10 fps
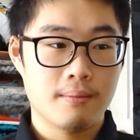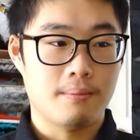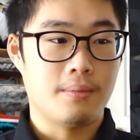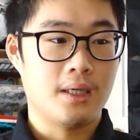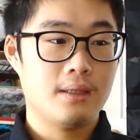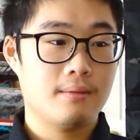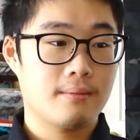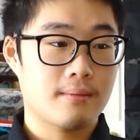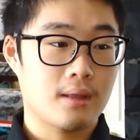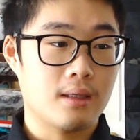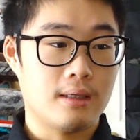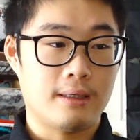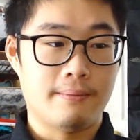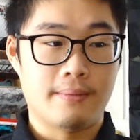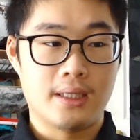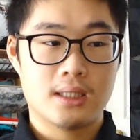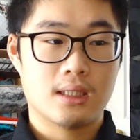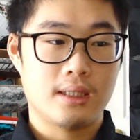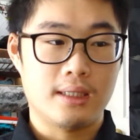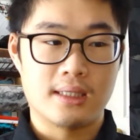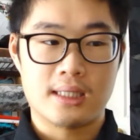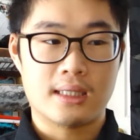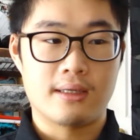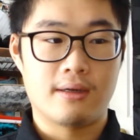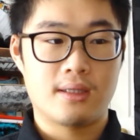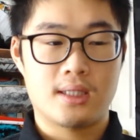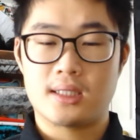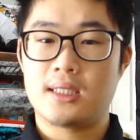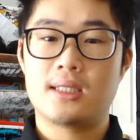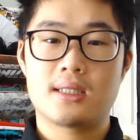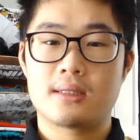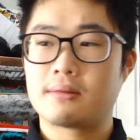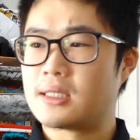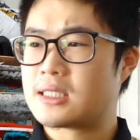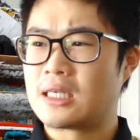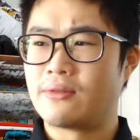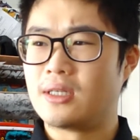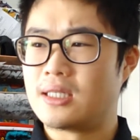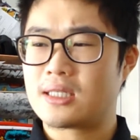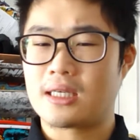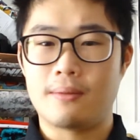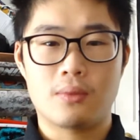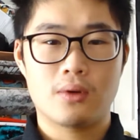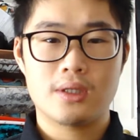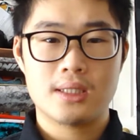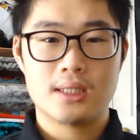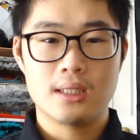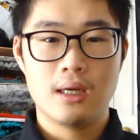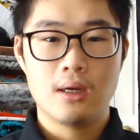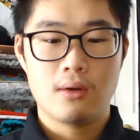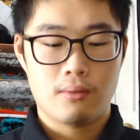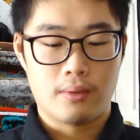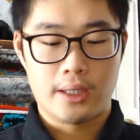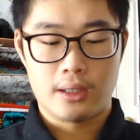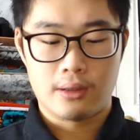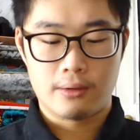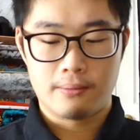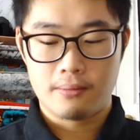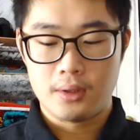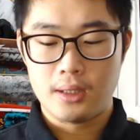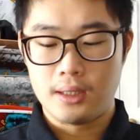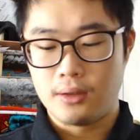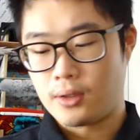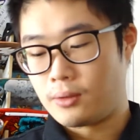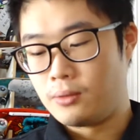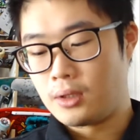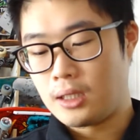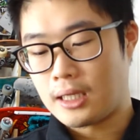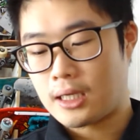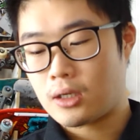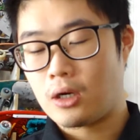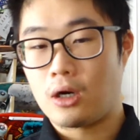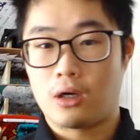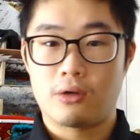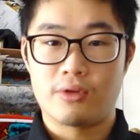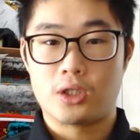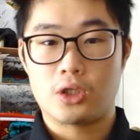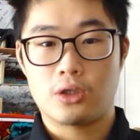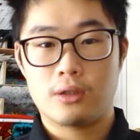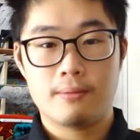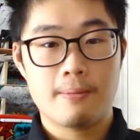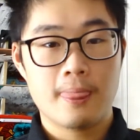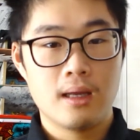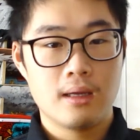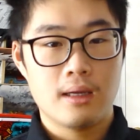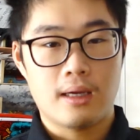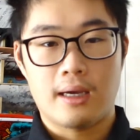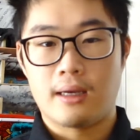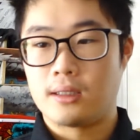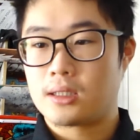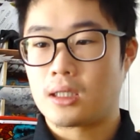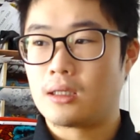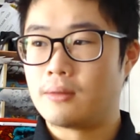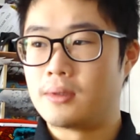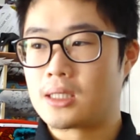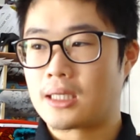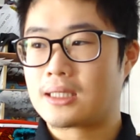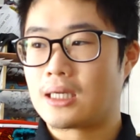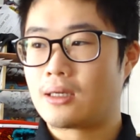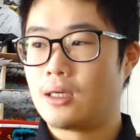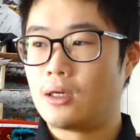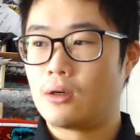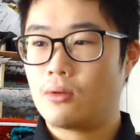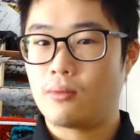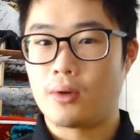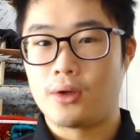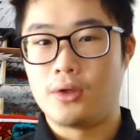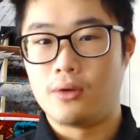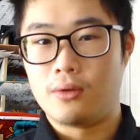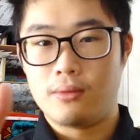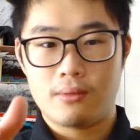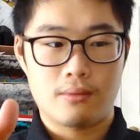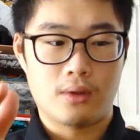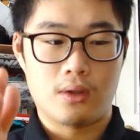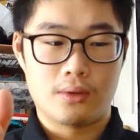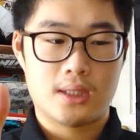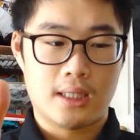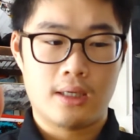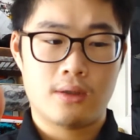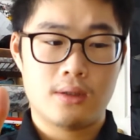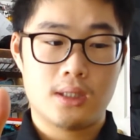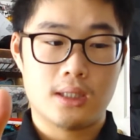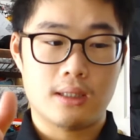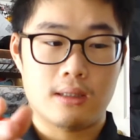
But basically, it's like the 60s to 70s skateboards where you could really like carve and turn. And slalom is like downhill where those skaters